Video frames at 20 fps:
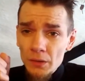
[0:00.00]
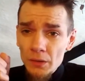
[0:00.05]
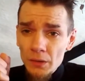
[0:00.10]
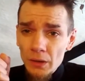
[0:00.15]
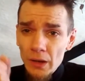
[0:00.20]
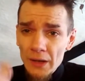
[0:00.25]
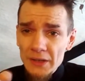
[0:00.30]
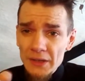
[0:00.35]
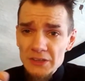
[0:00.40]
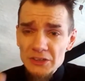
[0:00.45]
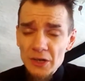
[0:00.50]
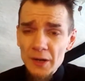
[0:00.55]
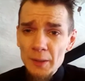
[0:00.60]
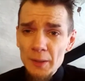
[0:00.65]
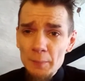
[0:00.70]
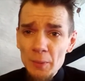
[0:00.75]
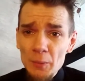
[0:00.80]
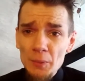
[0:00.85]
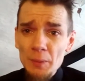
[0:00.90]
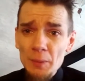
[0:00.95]
like a
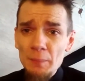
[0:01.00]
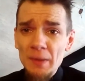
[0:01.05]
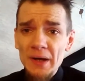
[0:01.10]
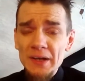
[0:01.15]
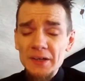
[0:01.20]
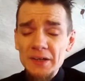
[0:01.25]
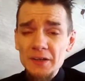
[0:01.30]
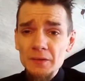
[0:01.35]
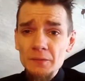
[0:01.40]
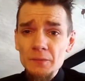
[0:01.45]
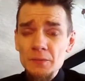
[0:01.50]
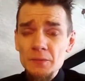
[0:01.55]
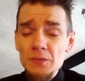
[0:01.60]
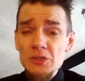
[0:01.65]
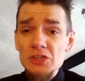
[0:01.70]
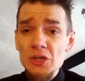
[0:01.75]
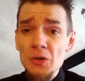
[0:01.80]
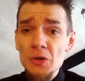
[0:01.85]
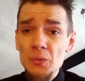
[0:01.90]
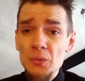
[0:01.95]
dynamo on a bike.
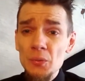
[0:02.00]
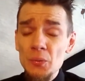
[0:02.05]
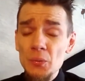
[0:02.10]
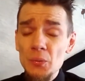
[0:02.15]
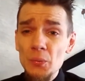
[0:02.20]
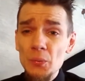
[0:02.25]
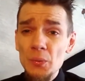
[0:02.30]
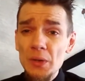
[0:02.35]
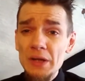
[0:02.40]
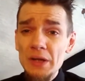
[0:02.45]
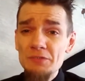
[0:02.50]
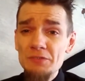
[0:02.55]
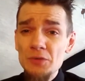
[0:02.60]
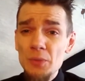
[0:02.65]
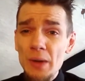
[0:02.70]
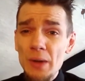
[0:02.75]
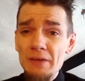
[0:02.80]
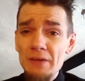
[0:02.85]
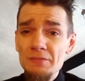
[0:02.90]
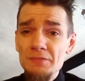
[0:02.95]
So if you
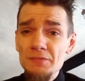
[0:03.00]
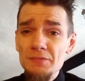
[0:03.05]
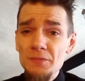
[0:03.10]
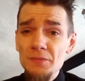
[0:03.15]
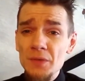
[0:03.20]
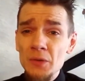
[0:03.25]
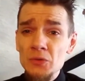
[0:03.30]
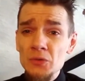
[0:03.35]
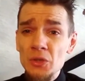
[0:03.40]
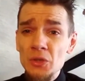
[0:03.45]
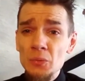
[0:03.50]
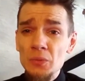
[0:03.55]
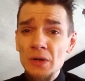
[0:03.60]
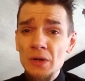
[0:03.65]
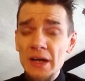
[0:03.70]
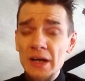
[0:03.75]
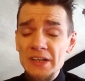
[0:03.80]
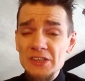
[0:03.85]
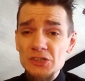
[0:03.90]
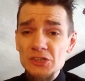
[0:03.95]
have those old
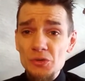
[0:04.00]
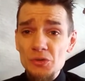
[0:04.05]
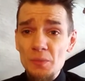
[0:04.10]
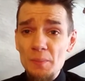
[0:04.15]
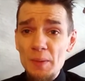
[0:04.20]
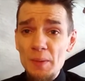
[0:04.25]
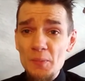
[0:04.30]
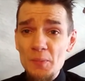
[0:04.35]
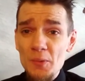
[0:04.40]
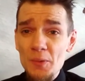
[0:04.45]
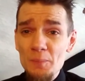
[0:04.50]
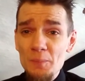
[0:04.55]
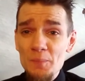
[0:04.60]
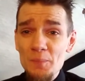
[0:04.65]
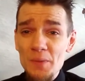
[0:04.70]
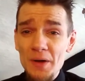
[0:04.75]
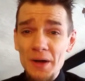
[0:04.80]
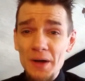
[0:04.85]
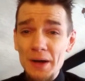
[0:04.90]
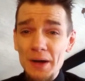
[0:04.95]
lights, do you remember
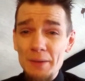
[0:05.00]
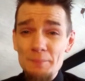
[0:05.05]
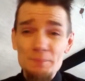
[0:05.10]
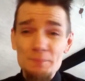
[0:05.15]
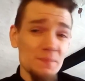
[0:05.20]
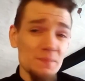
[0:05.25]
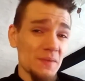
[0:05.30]
them?